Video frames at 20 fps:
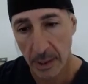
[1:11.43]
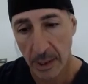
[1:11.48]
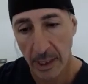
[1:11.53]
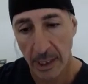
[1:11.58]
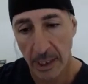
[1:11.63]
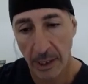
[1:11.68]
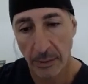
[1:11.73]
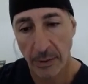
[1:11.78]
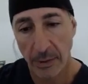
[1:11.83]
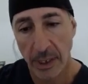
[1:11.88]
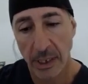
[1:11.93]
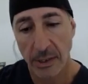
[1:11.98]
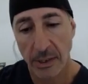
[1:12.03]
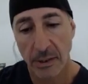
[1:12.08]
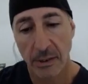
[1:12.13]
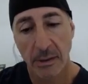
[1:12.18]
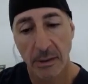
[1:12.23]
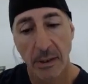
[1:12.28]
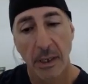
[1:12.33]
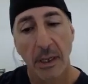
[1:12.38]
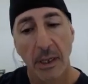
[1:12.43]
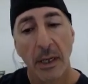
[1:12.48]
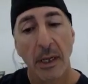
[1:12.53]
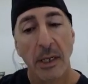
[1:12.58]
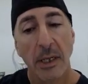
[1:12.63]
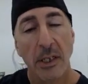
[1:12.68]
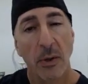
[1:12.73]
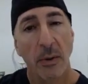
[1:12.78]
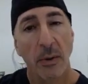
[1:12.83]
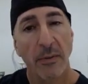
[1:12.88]
Here it is.
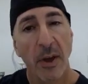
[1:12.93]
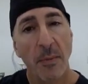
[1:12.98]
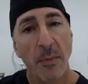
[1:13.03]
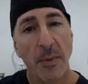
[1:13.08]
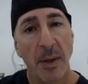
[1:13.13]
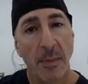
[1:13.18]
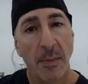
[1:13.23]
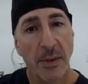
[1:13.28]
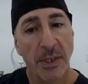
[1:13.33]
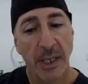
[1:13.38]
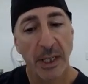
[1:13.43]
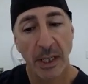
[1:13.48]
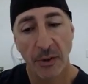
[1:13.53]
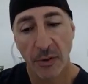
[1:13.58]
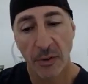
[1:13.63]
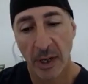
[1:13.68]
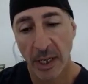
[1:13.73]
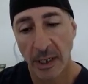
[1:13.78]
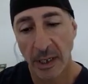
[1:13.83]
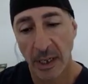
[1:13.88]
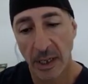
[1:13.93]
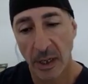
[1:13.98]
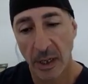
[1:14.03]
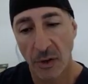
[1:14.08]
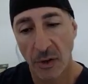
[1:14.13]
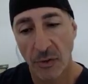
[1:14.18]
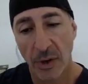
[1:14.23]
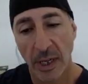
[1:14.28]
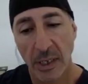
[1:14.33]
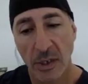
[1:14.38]
So we've opened up the tear drain and it
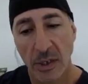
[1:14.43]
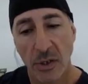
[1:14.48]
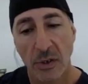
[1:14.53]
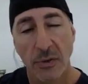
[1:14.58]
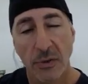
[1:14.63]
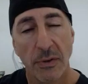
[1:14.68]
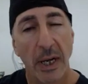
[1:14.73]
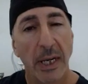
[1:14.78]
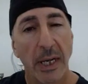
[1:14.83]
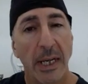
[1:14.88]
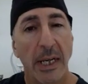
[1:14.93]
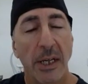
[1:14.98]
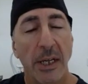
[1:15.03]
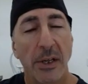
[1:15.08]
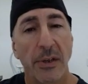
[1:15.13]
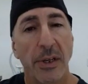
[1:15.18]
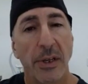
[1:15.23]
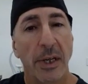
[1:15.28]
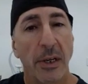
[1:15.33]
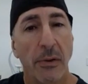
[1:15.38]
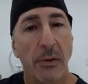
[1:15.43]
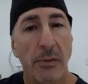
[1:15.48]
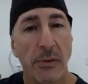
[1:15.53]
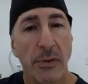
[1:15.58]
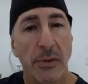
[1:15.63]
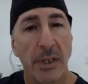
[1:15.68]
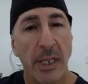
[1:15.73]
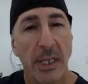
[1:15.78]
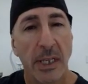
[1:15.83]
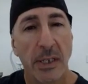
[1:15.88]
drains straight into the nose.
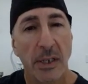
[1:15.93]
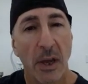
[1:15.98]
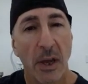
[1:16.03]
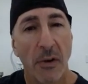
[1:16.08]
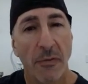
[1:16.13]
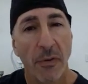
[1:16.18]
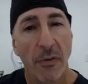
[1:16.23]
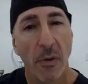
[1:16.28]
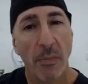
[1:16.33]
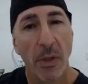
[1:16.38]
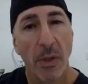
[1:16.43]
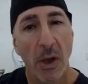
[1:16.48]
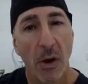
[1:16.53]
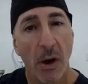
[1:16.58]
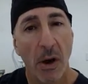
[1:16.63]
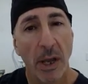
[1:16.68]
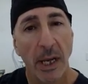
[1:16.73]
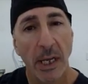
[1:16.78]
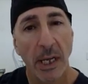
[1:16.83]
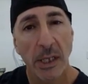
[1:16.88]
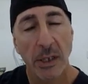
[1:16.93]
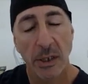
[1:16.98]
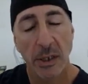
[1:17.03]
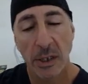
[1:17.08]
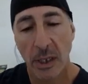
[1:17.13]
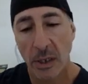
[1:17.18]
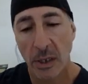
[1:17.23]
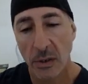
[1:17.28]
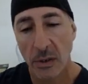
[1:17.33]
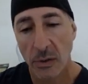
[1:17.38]
Tears go from the eye into the
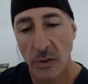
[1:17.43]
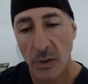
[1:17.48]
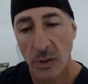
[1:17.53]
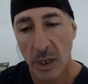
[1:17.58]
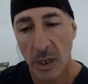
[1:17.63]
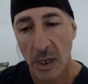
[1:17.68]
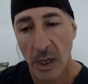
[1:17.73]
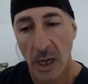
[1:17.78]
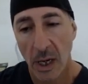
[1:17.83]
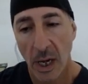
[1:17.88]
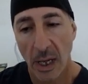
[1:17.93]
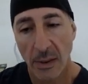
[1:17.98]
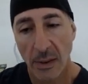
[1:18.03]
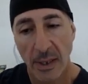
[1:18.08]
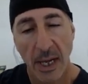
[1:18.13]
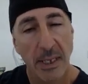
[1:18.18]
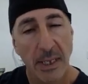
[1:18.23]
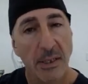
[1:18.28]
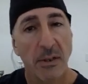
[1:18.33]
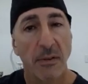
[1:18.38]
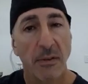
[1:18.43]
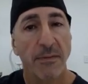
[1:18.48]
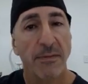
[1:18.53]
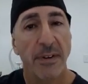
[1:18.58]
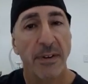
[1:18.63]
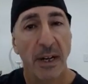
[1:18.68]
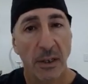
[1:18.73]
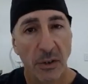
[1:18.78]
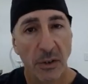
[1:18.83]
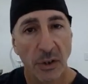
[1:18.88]
nose, and that's a
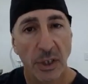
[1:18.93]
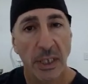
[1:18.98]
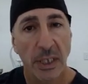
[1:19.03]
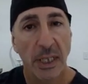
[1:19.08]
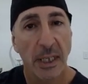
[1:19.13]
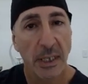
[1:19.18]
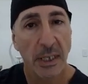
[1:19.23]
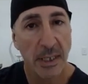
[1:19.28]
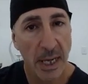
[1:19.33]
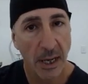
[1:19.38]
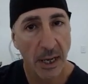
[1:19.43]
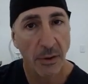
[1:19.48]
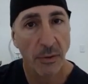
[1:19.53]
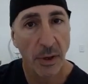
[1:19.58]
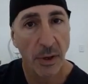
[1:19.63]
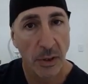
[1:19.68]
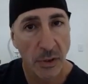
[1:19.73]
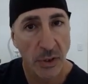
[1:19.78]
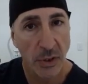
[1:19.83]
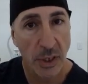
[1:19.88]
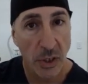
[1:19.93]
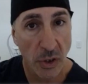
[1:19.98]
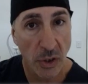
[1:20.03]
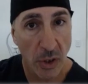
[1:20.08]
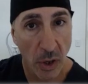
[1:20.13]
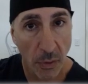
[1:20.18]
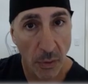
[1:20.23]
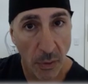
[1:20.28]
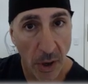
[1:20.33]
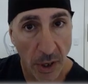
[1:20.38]
functioning
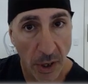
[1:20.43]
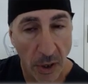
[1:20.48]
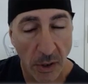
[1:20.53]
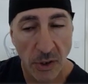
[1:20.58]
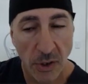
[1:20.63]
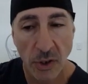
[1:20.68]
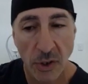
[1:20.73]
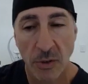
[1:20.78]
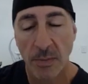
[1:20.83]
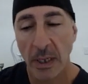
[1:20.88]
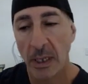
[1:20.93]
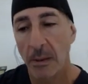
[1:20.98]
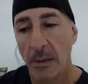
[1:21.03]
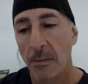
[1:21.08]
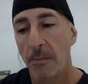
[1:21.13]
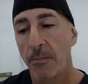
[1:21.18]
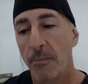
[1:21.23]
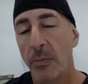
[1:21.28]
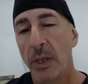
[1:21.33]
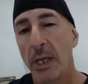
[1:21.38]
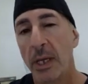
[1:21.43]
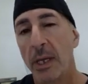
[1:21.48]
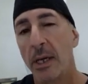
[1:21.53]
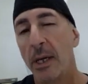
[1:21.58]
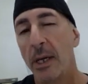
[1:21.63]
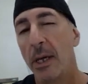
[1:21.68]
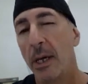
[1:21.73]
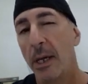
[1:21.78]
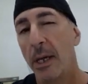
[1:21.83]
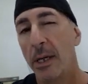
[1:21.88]
dacriocystorhinostomy.
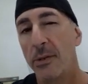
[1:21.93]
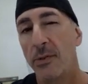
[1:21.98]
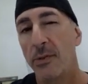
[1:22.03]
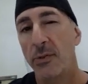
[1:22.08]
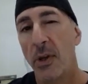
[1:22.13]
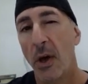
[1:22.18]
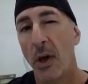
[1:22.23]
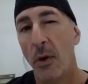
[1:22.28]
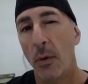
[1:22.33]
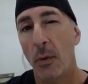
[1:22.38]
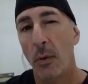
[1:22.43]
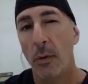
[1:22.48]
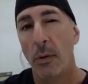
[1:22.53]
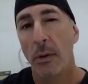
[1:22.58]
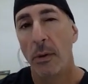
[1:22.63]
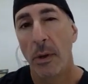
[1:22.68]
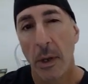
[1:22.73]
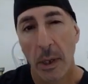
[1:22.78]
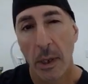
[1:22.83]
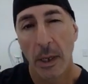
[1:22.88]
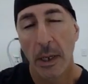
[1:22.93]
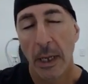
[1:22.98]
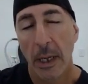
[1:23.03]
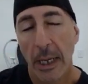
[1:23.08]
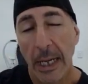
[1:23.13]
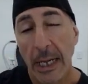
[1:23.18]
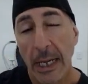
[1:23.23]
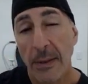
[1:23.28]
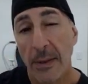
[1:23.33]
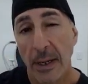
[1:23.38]
So
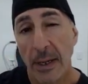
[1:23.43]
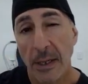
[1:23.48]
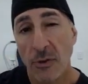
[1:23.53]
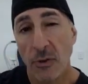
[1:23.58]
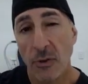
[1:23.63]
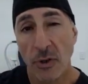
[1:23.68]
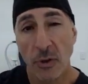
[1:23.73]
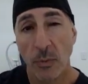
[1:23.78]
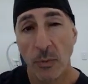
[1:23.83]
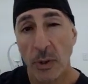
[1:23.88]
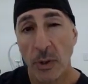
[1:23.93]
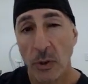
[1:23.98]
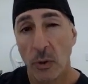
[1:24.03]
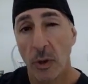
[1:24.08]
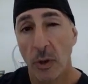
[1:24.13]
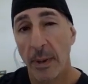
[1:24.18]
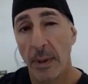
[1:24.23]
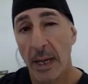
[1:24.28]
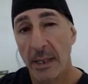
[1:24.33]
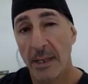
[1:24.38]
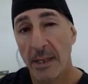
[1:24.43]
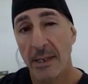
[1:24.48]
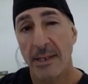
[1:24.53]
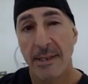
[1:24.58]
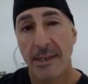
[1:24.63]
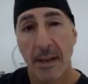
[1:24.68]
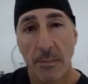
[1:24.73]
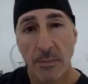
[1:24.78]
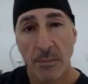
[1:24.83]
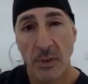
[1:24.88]
in the literature, we talk about
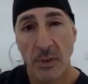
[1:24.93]
sump